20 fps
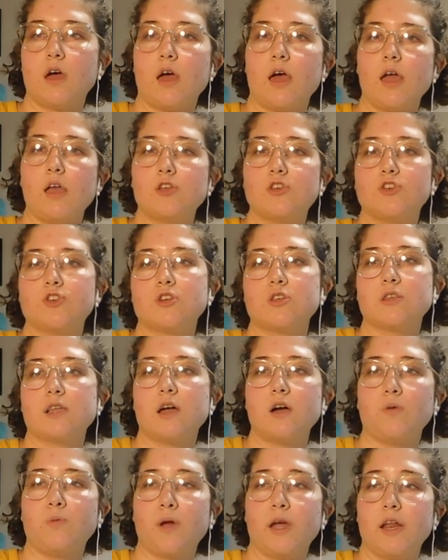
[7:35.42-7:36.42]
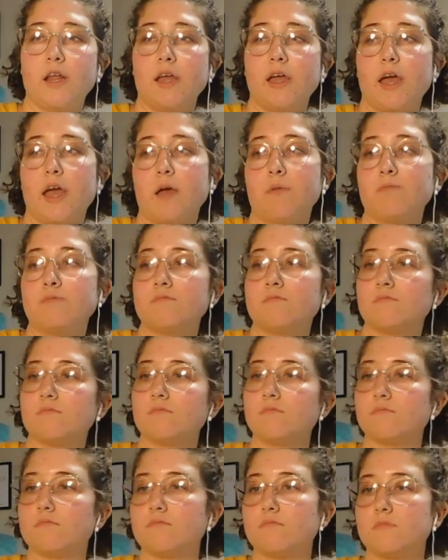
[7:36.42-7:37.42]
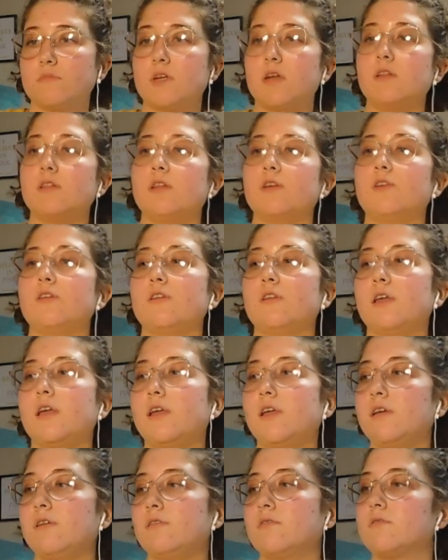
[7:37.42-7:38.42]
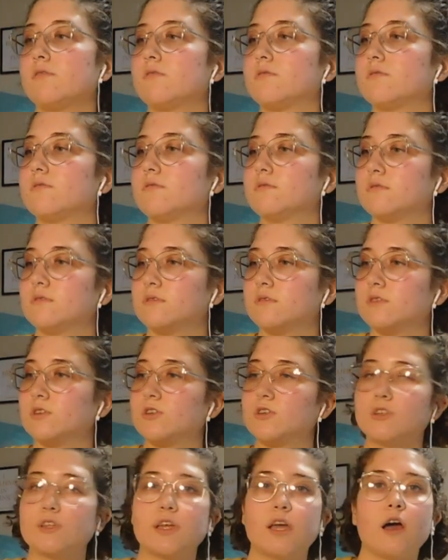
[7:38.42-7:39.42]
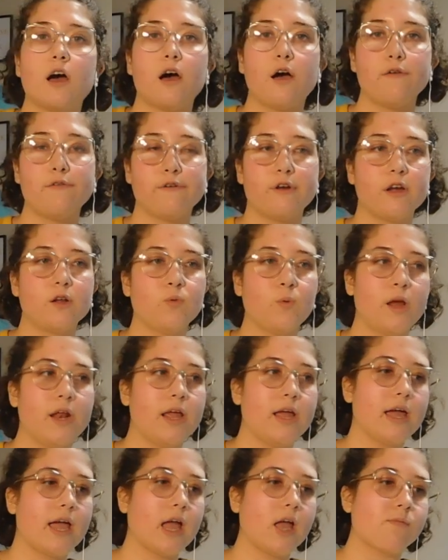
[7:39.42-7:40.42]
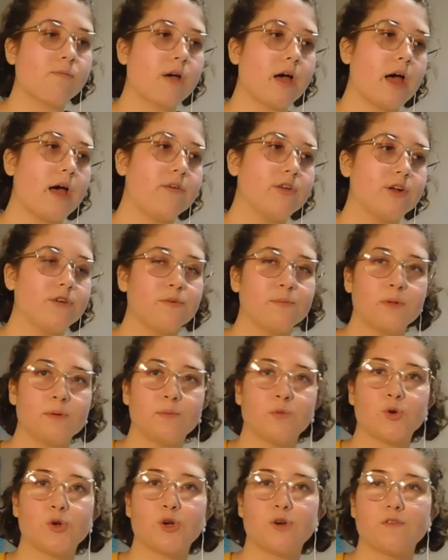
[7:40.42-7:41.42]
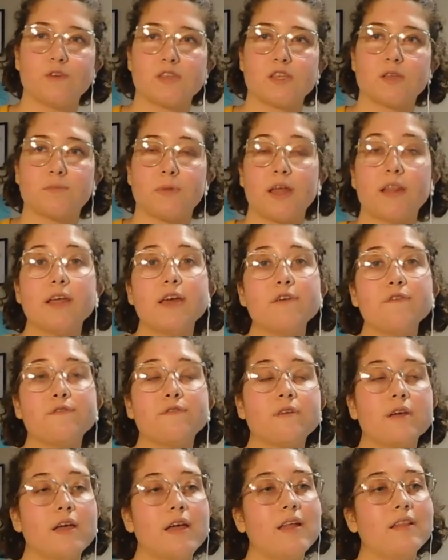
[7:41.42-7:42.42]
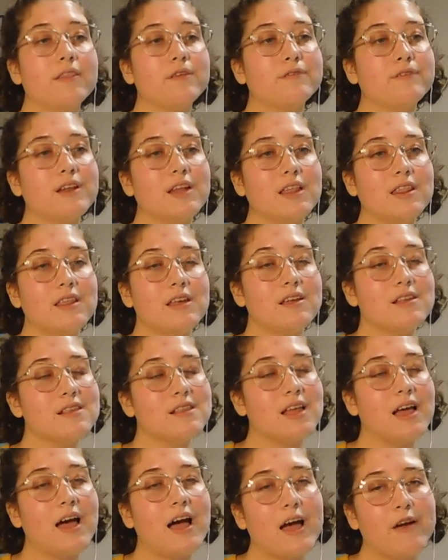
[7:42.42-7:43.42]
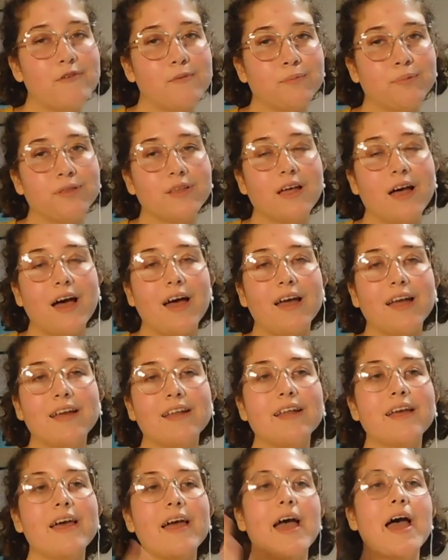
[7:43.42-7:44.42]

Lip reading: it's just now a waiting game, literally a freaking waiting game. I've never been more nervous in my life. And the funny thing is that I've applied.